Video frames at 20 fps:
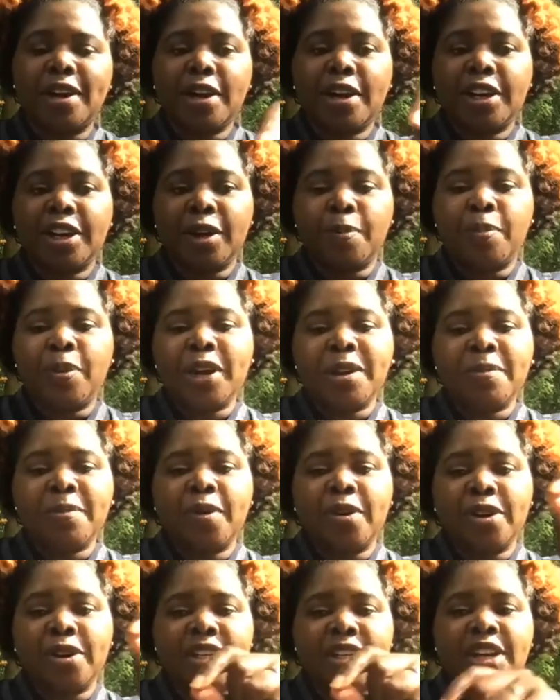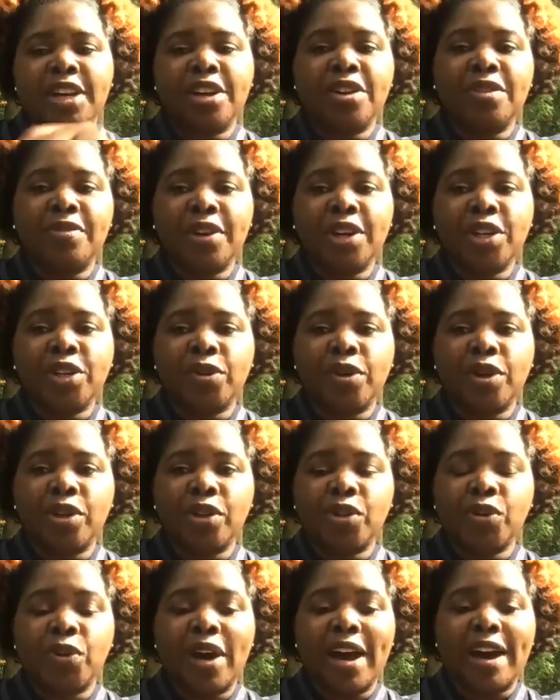they're pinpointing
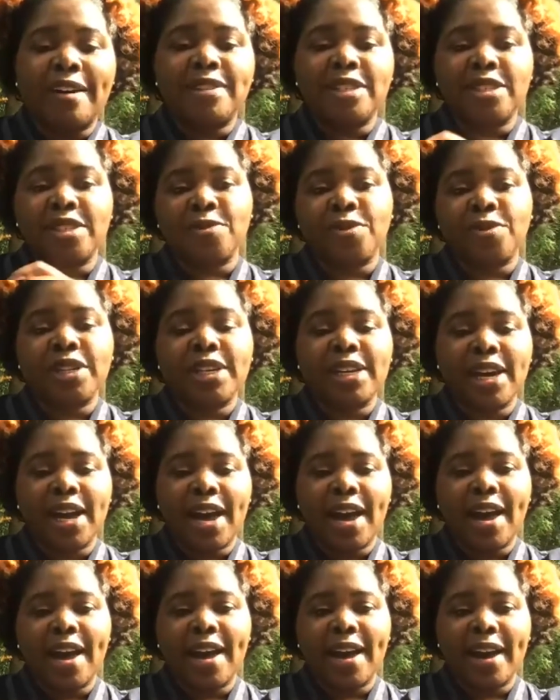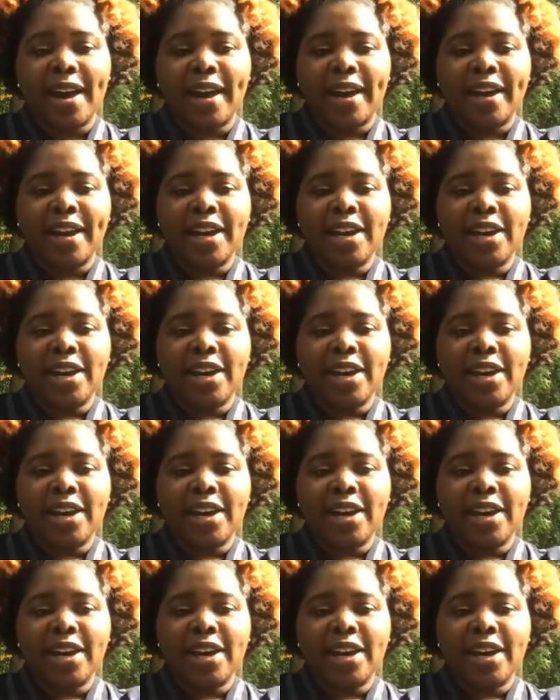individuals who have this really high